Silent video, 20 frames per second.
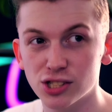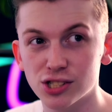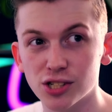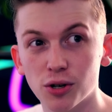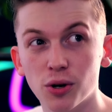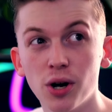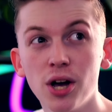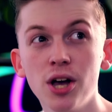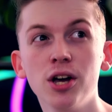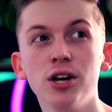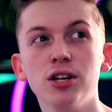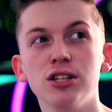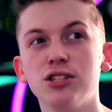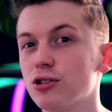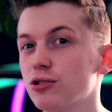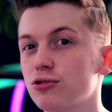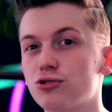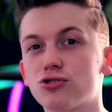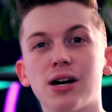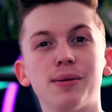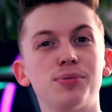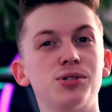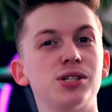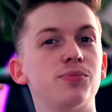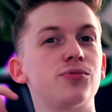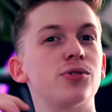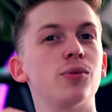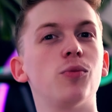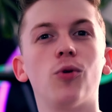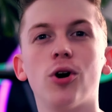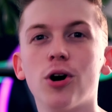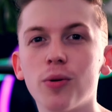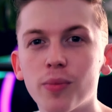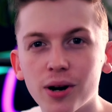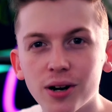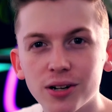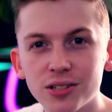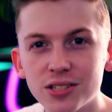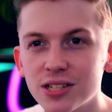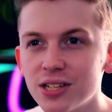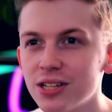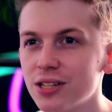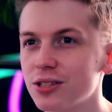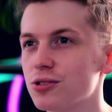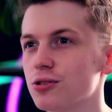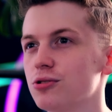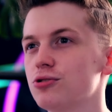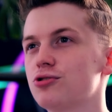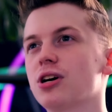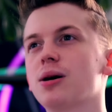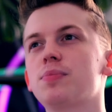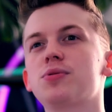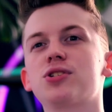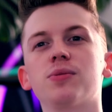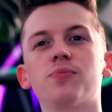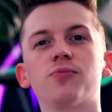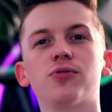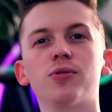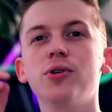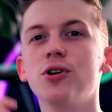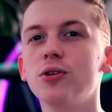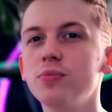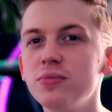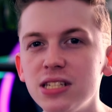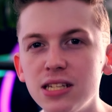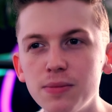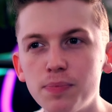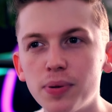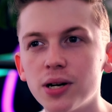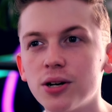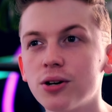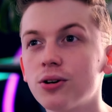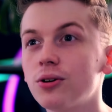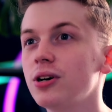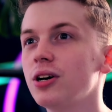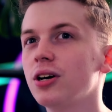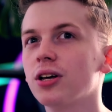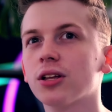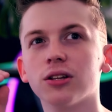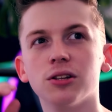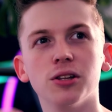So don't drop ship from Walmart, don't drop ship from Home Depot,